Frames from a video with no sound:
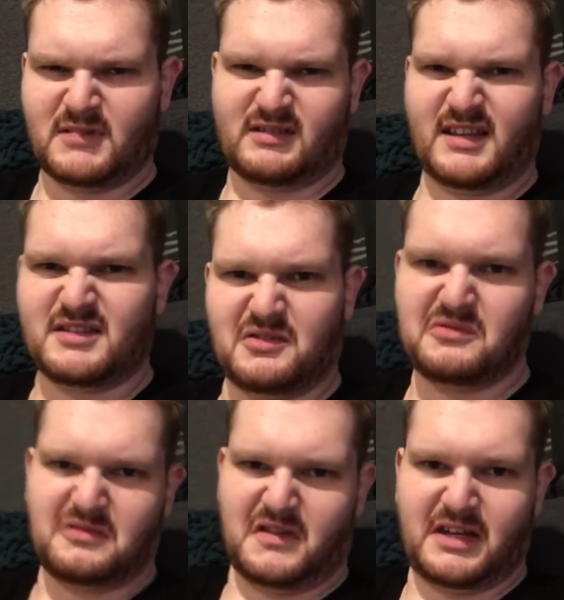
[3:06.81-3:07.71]
I guess you
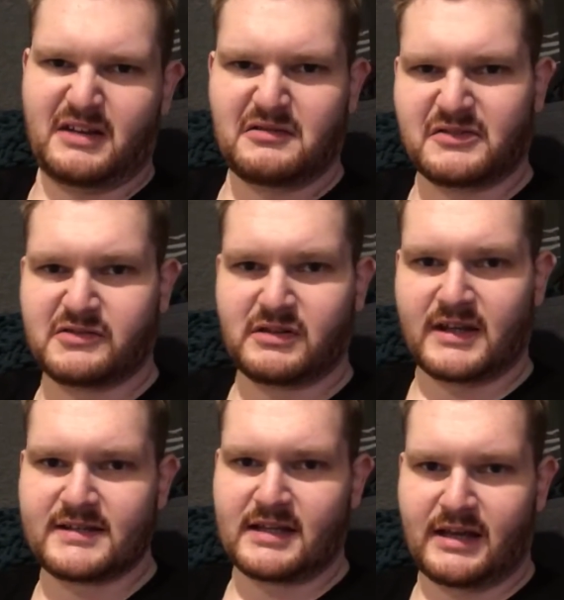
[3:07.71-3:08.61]
call it the needle because it
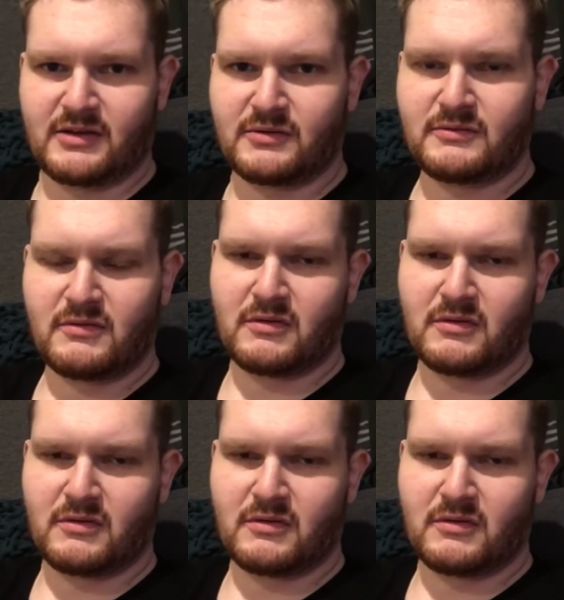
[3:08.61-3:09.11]
really is a needle,